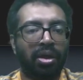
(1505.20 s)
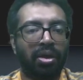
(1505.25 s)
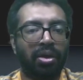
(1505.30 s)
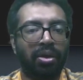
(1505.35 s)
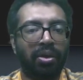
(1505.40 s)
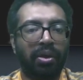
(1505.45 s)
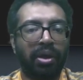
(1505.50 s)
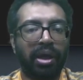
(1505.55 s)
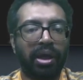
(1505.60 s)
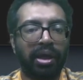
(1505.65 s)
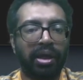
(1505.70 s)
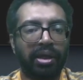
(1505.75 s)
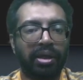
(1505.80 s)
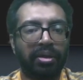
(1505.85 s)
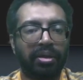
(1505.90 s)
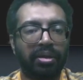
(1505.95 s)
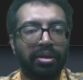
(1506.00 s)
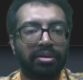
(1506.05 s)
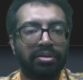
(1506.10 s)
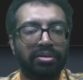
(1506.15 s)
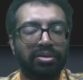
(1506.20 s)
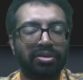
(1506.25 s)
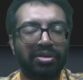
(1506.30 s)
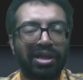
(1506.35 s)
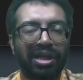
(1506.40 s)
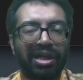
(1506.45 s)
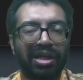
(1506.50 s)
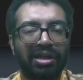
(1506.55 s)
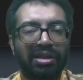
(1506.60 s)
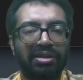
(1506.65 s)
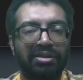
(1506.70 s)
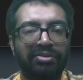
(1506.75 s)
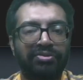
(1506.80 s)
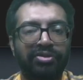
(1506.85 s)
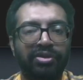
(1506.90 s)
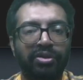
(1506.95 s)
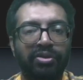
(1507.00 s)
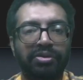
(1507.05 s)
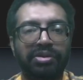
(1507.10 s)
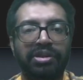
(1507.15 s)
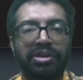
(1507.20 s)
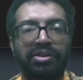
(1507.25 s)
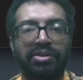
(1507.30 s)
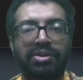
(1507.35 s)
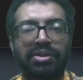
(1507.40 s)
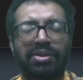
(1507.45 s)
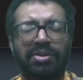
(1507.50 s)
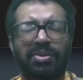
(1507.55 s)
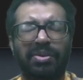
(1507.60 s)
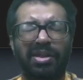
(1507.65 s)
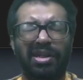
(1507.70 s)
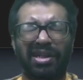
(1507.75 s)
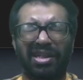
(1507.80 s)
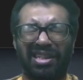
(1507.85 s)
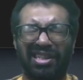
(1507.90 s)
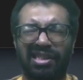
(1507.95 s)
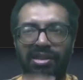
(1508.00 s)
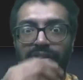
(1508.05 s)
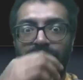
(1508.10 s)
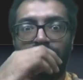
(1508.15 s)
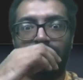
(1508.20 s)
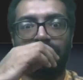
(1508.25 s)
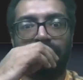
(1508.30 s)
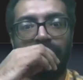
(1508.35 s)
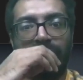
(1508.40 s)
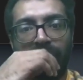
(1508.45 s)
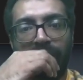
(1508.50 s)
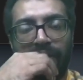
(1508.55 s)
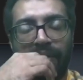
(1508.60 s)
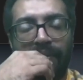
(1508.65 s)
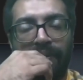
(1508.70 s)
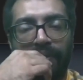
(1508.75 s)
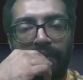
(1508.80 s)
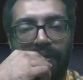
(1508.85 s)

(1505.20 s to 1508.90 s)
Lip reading: Okay, so there are few issues. One issue is that